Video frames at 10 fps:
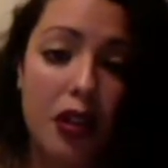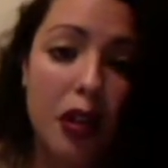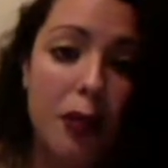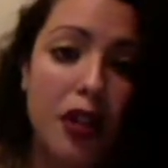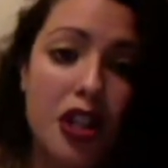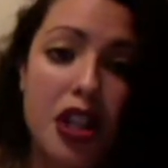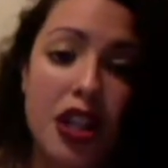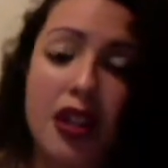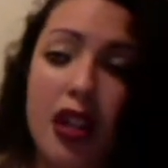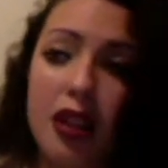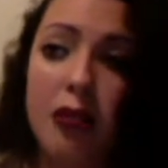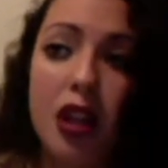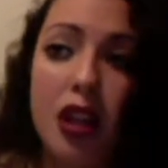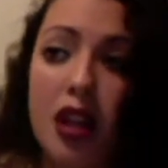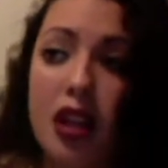Appreciate them
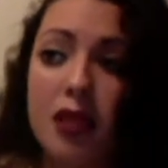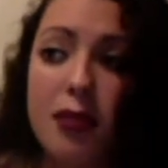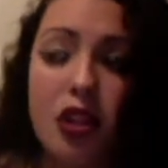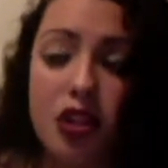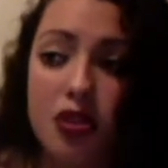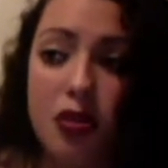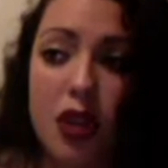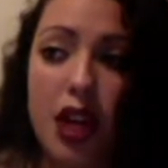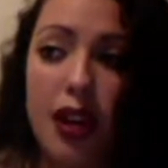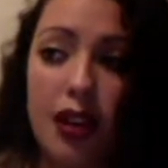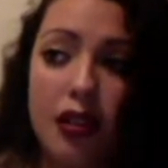as much as you can.